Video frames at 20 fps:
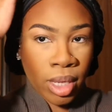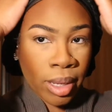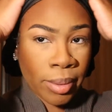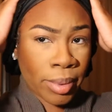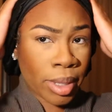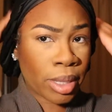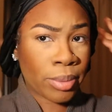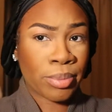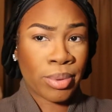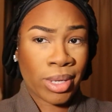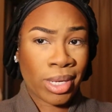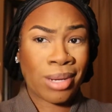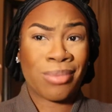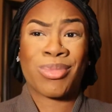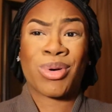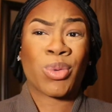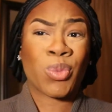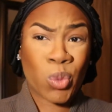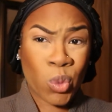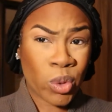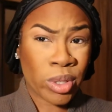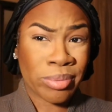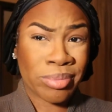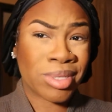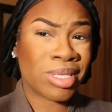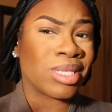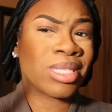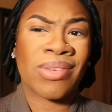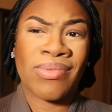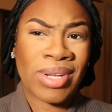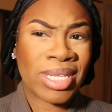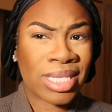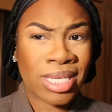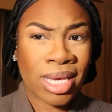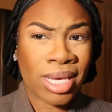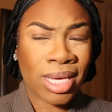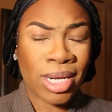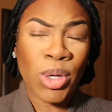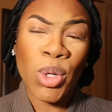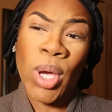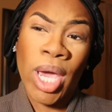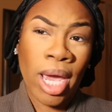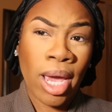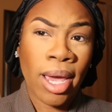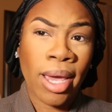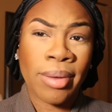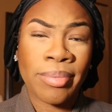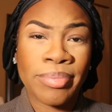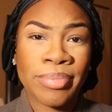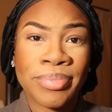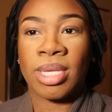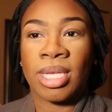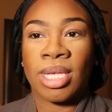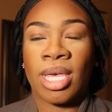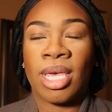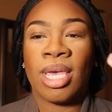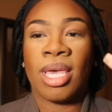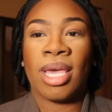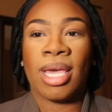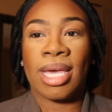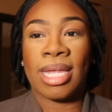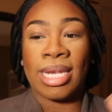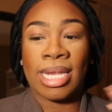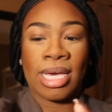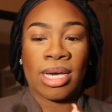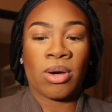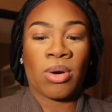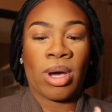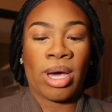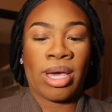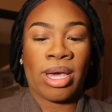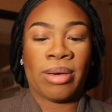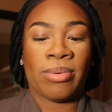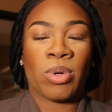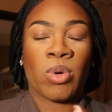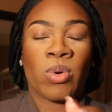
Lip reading: I'm gonna bring in more warmth. Just give it a second, okay? And now I am